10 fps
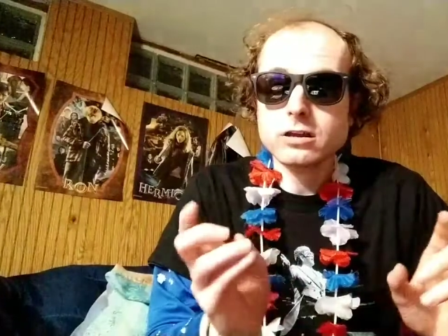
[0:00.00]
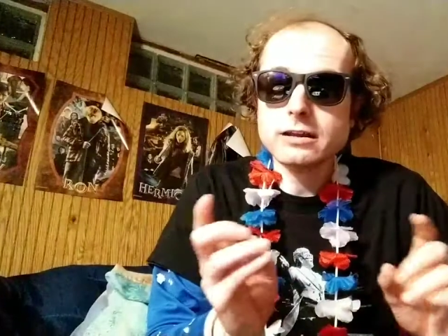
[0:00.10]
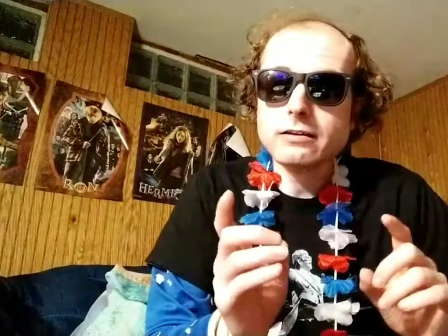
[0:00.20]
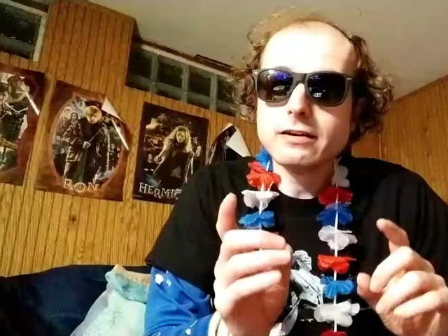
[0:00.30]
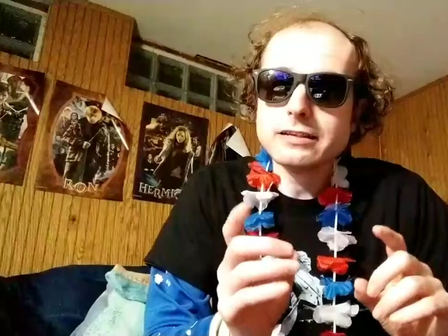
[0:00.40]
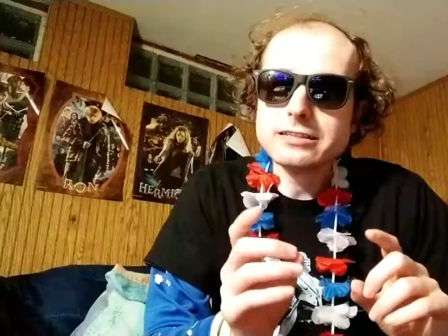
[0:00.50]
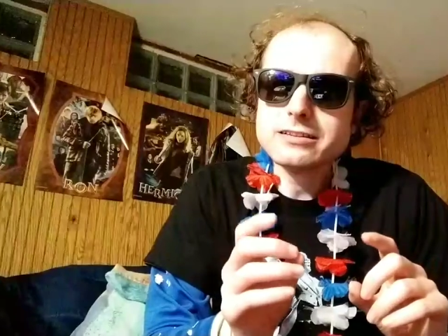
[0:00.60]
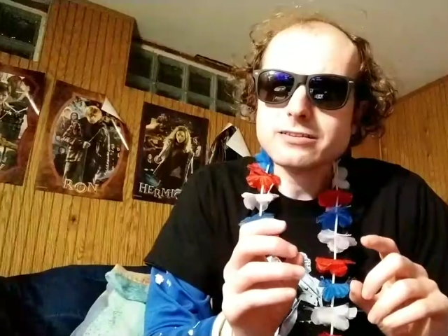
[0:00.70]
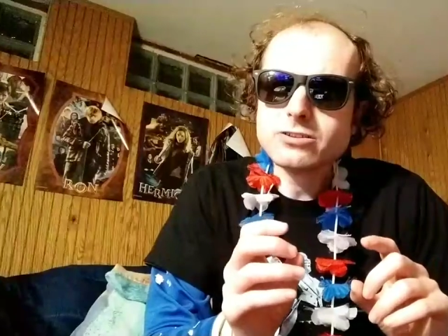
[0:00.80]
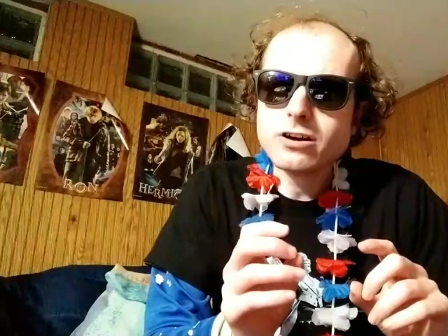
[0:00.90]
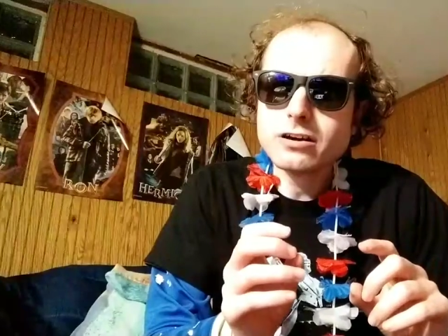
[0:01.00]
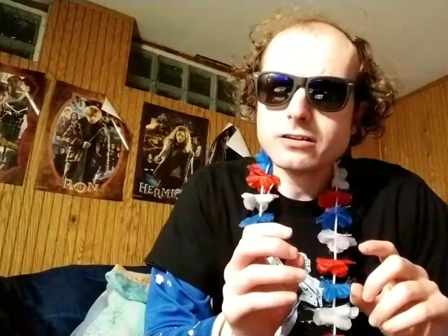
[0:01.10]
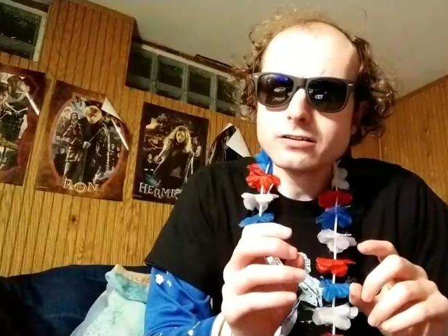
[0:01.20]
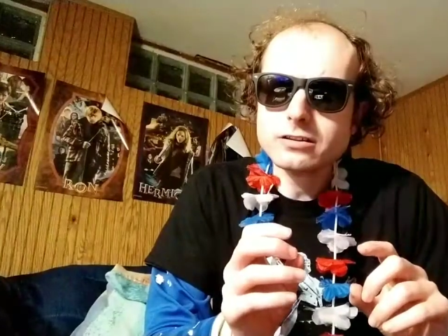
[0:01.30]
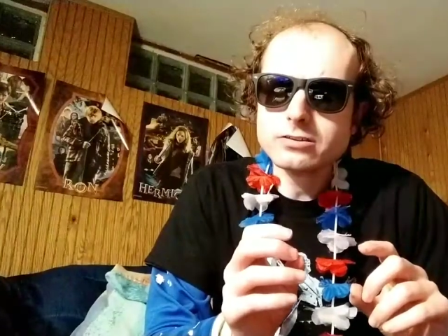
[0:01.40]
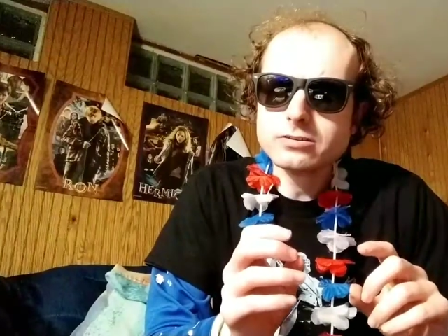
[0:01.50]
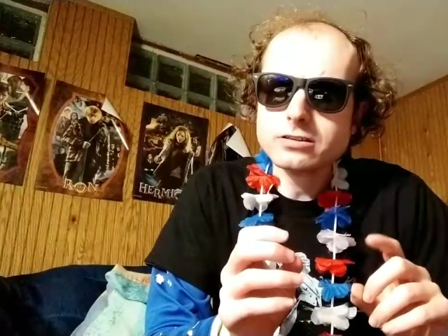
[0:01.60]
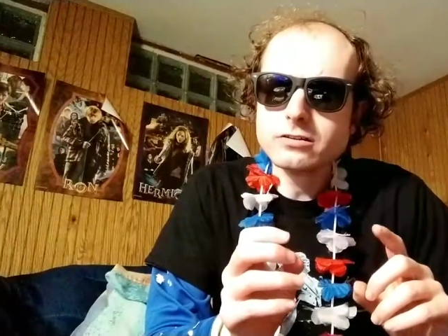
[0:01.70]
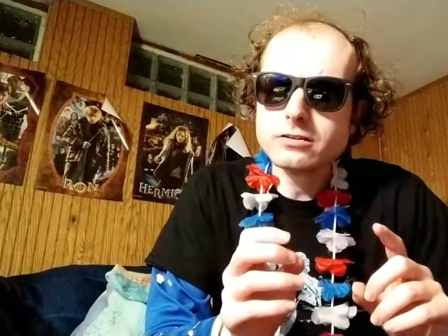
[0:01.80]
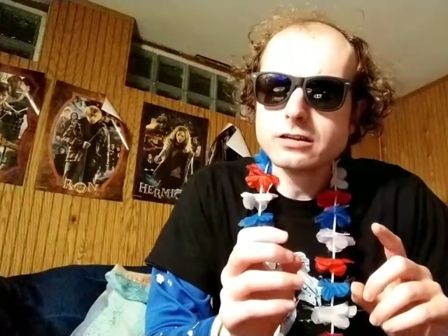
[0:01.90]
Now, I didn't caught
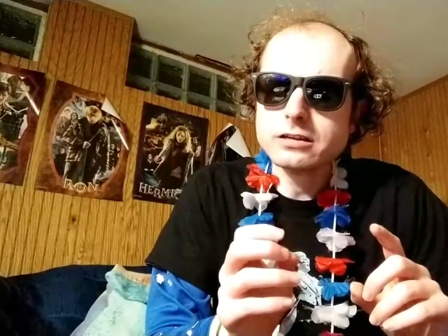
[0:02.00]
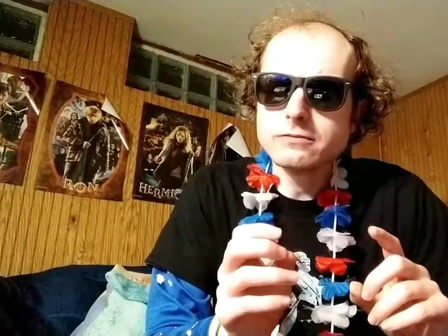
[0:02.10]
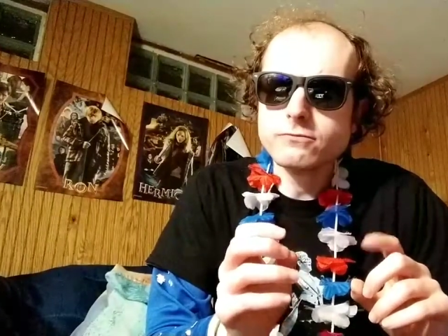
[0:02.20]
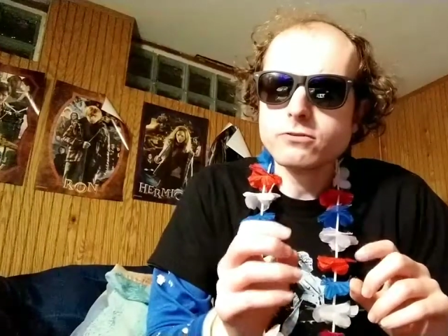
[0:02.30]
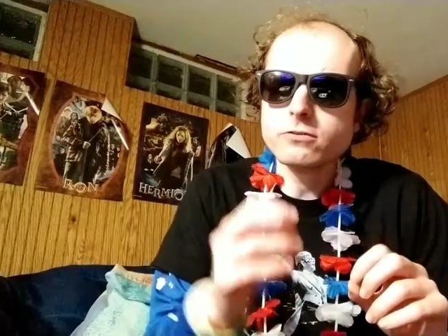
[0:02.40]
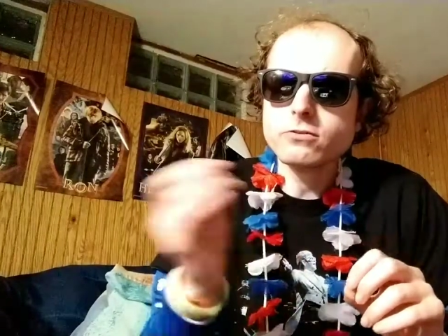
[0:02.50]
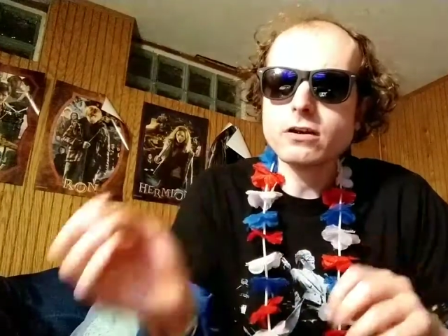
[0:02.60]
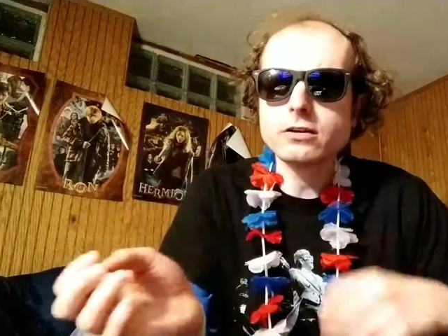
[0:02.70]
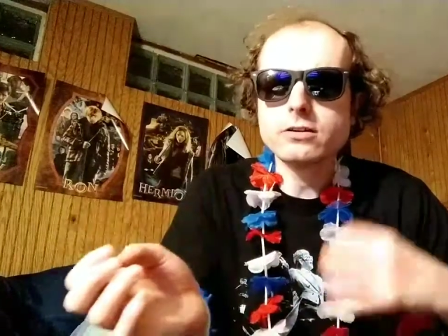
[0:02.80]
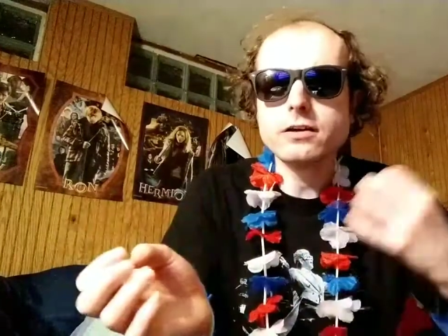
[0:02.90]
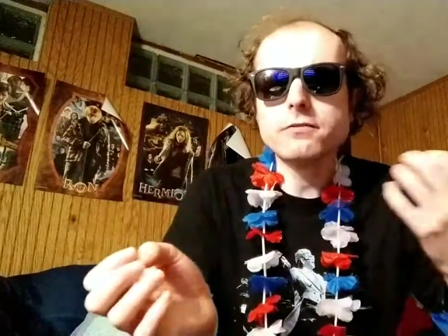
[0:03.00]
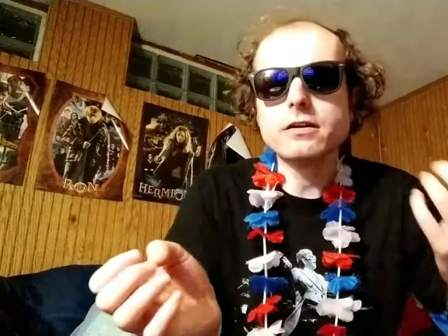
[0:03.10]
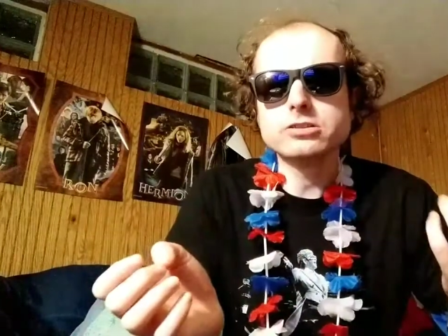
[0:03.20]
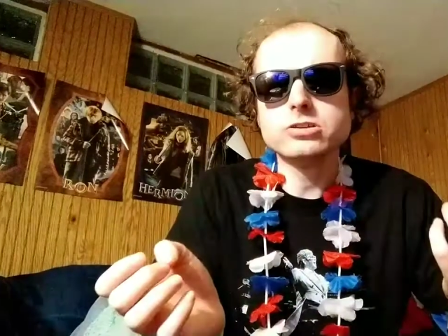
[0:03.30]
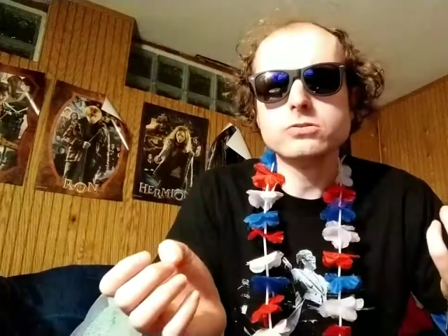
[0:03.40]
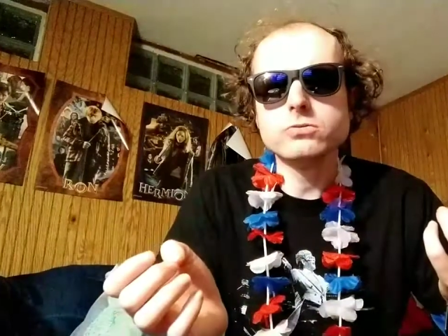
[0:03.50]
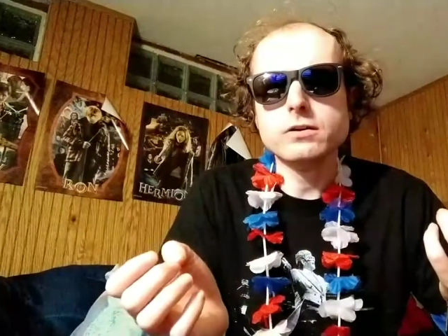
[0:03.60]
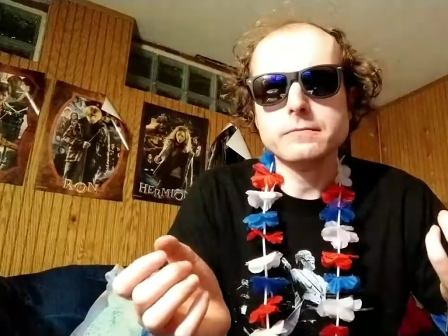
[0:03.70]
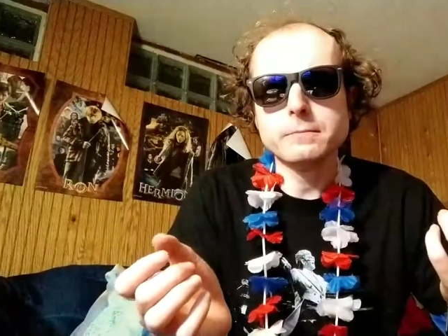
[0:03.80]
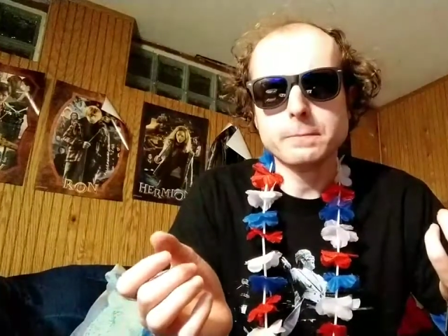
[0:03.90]
necessary from Crocodile Rock
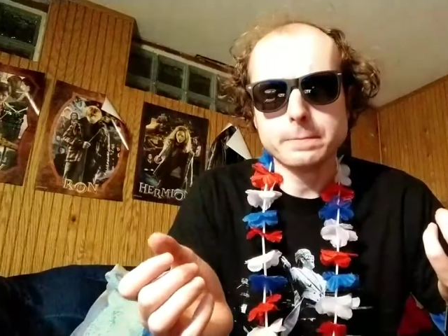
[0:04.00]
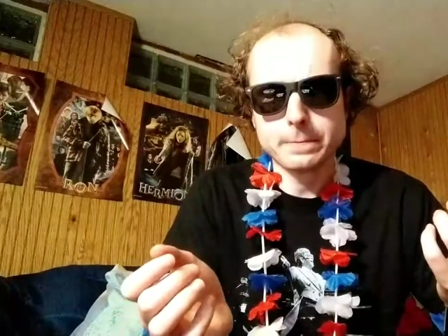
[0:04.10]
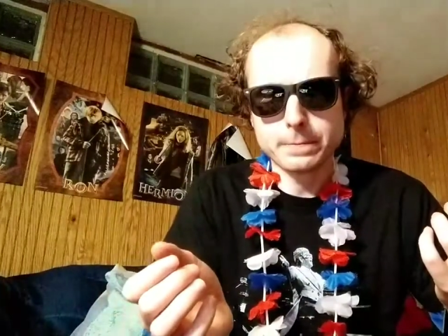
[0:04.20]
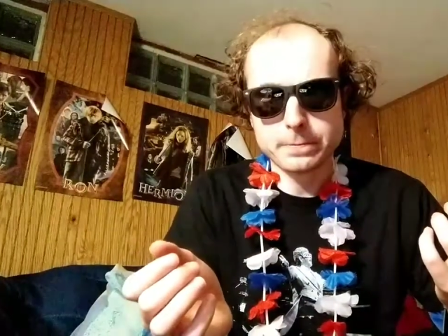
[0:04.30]
to